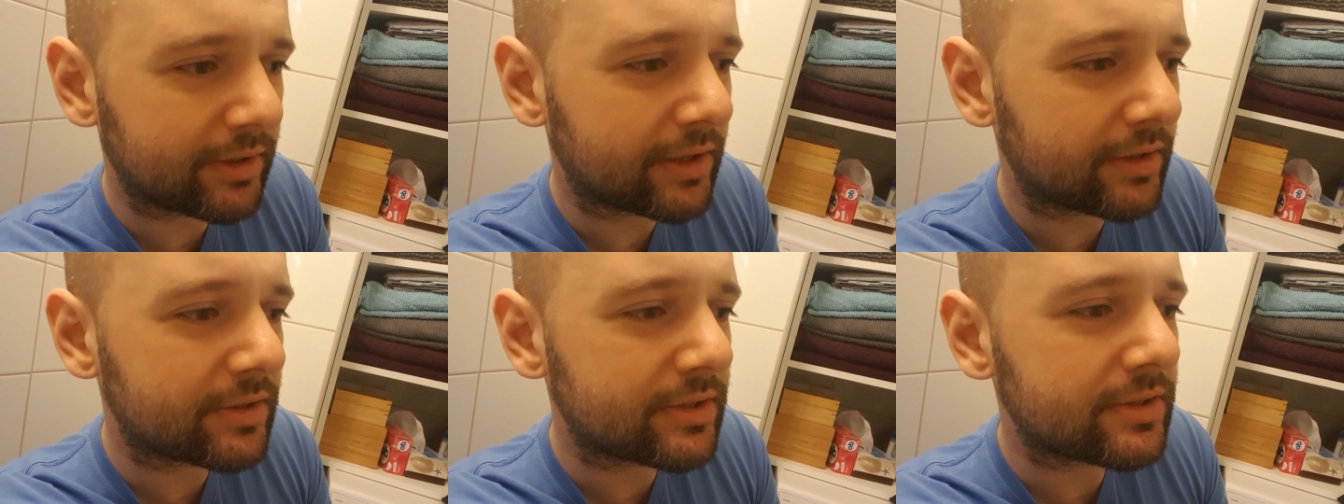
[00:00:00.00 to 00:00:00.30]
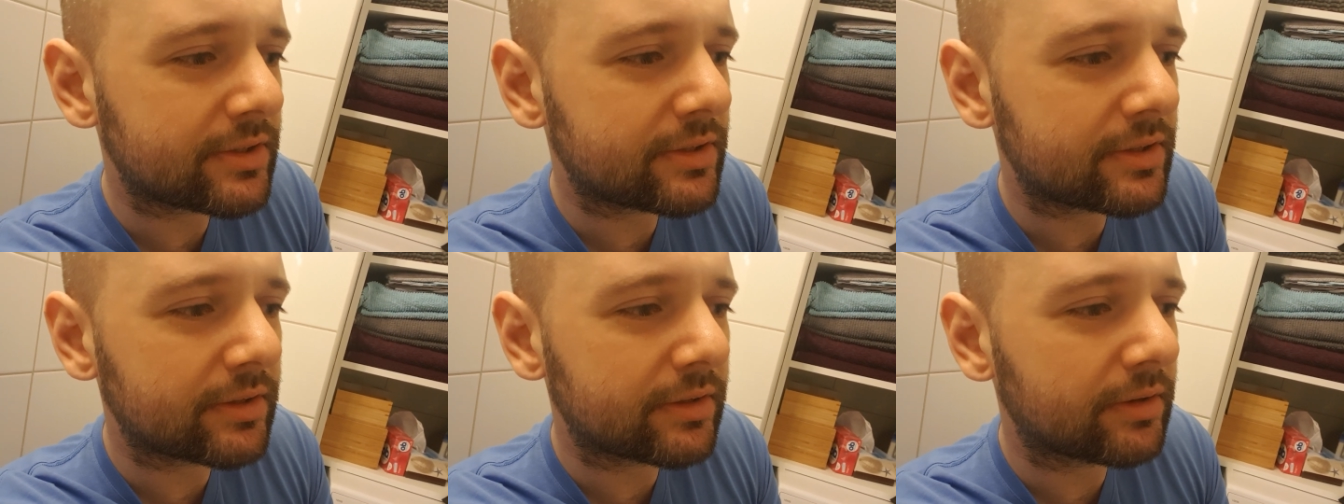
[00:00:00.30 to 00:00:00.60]

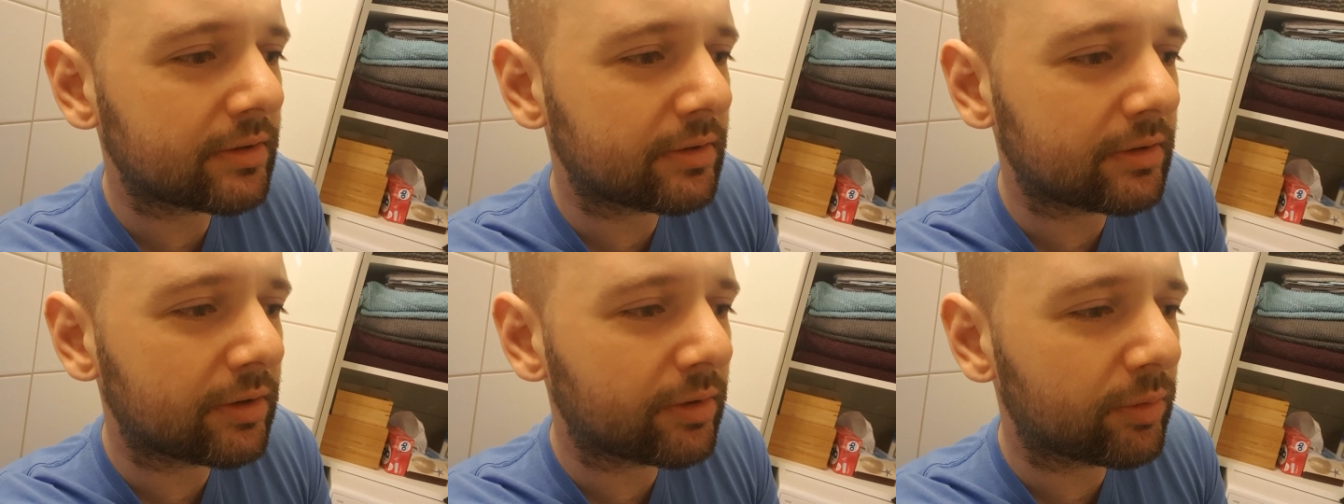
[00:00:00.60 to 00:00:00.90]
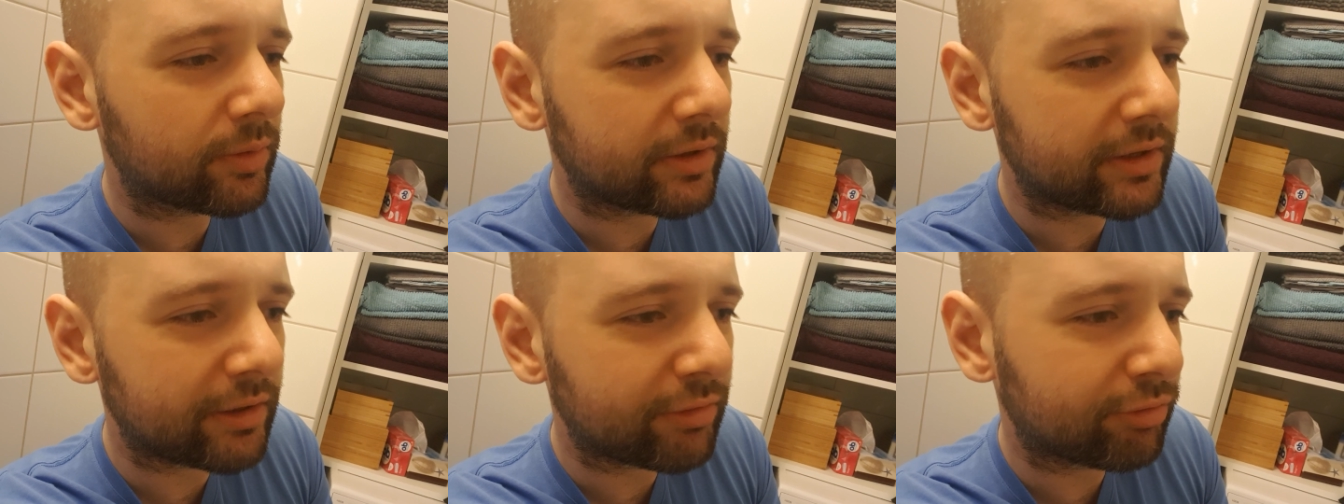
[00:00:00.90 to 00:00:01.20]
It's
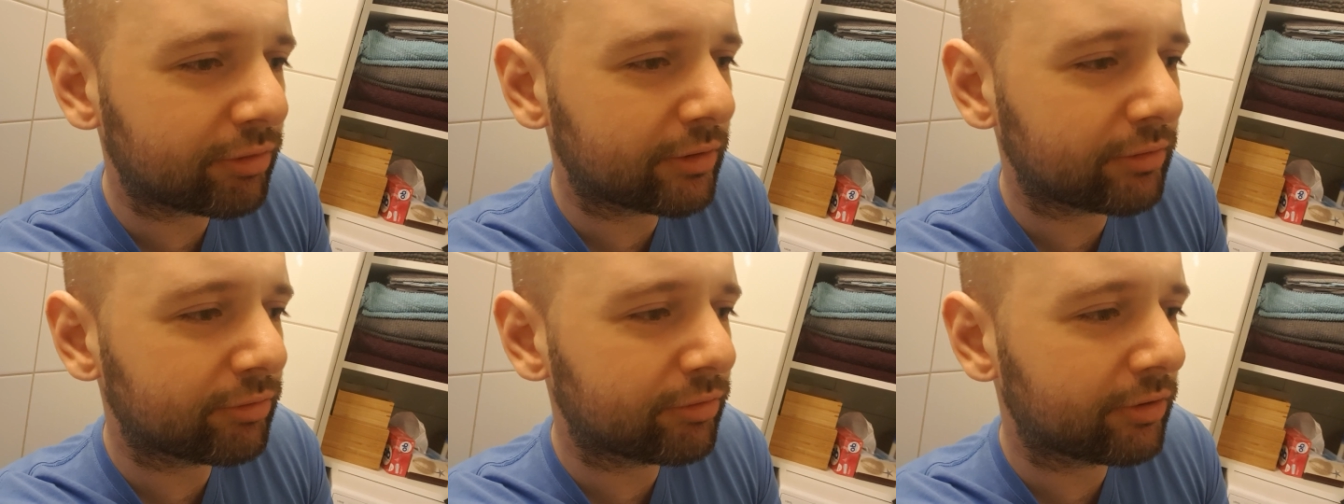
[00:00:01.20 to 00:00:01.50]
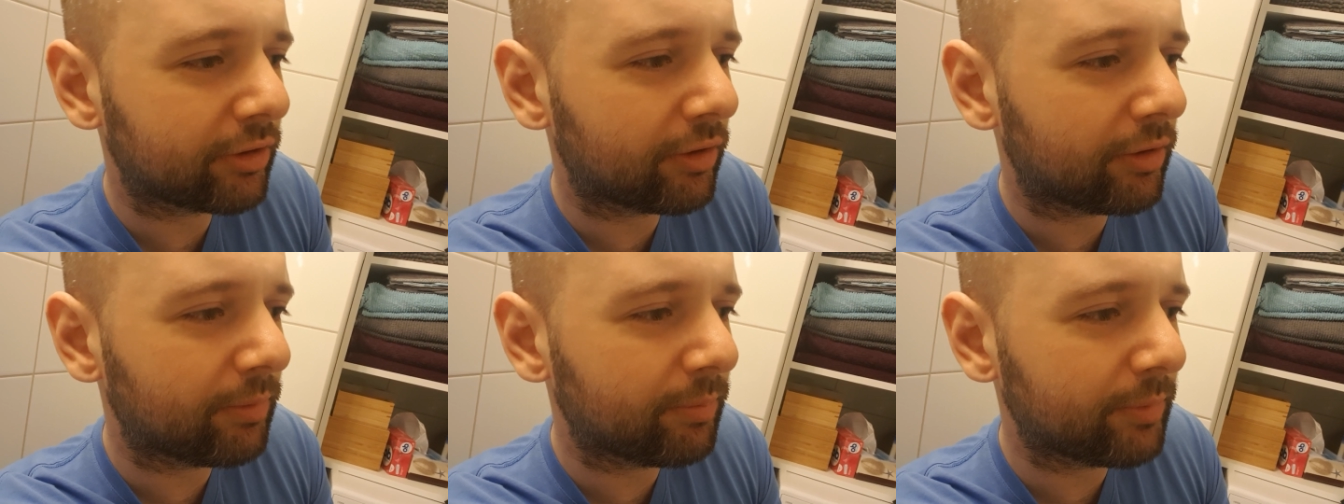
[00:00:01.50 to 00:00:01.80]
no different
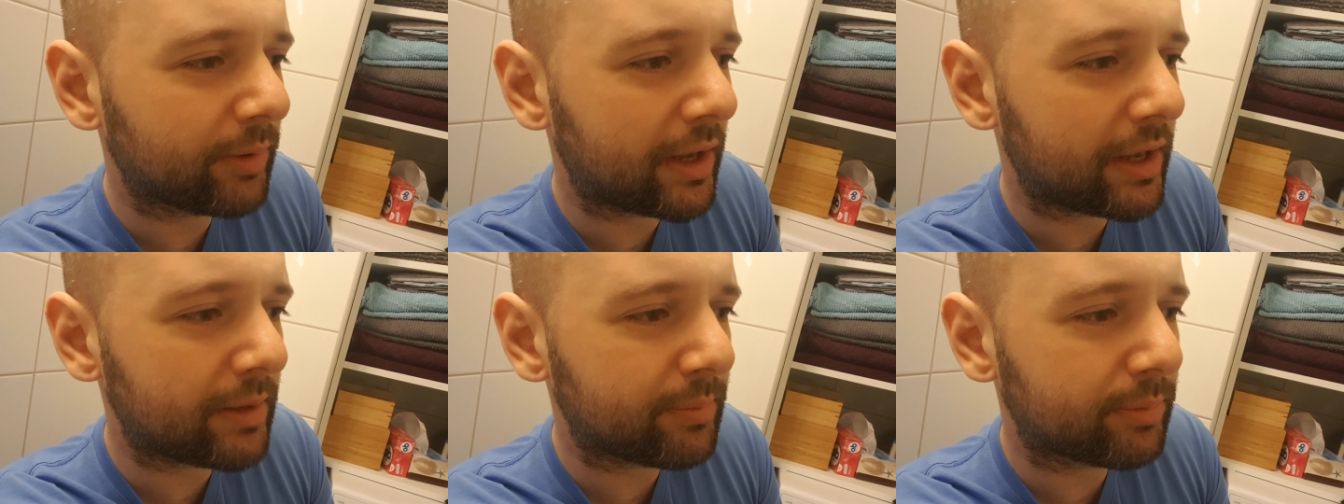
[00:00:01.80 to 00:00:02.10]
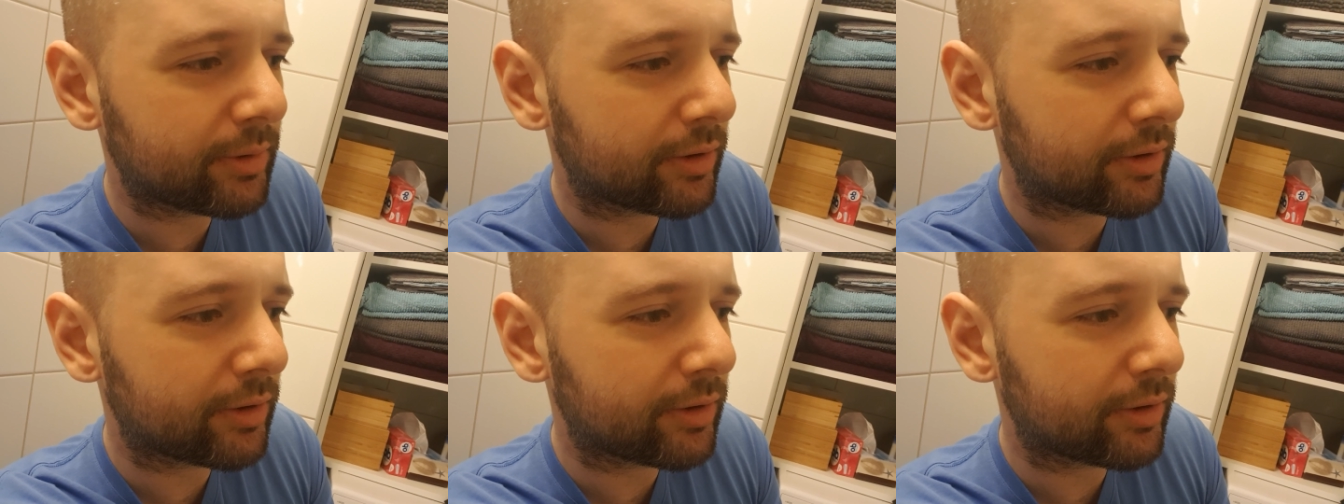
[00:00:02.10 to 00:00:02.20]
from a